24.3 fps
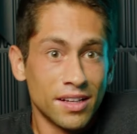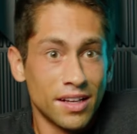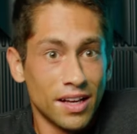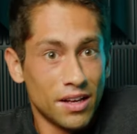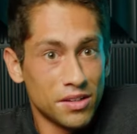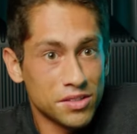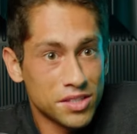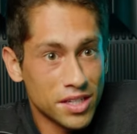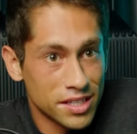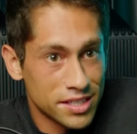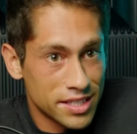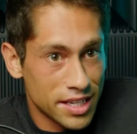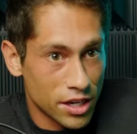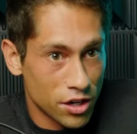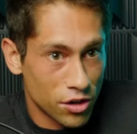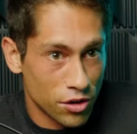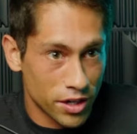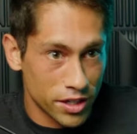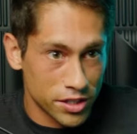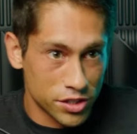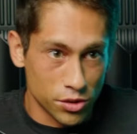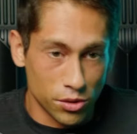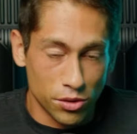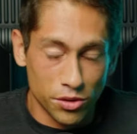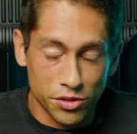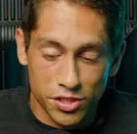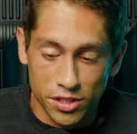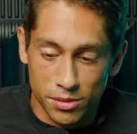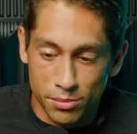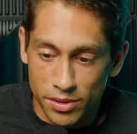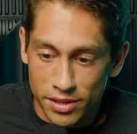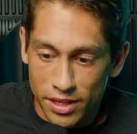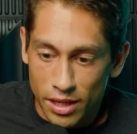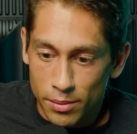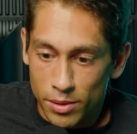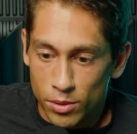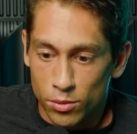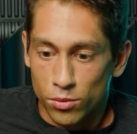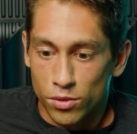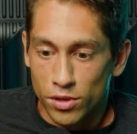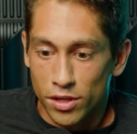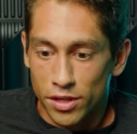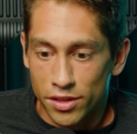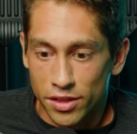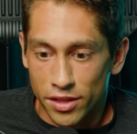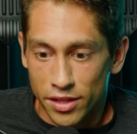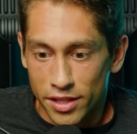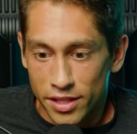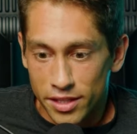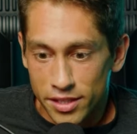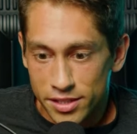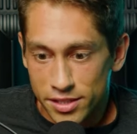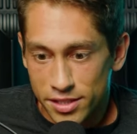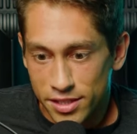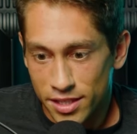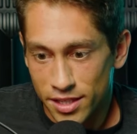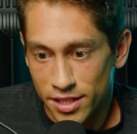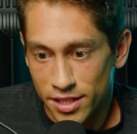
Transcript: I was going to say Chris Olsen, but that'd be worthless.